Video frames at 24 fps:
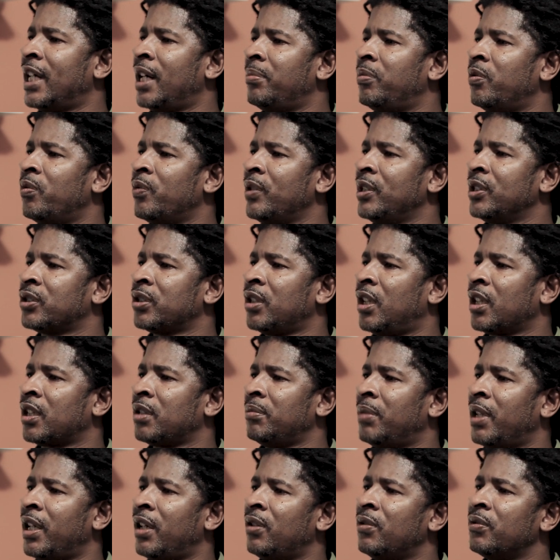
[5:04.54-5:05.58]
album, when you talk
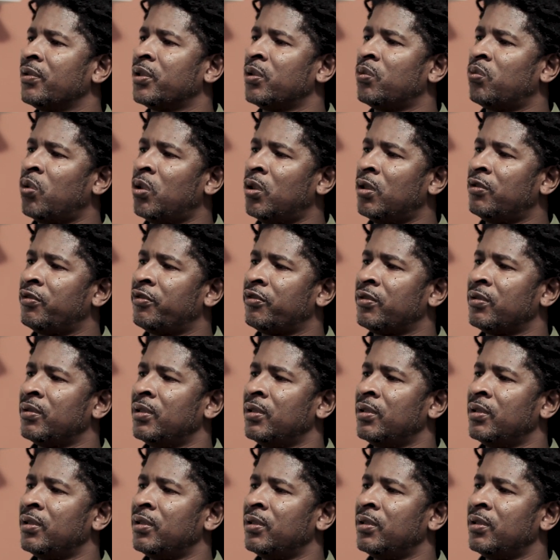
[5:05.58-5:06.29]
about the wolf,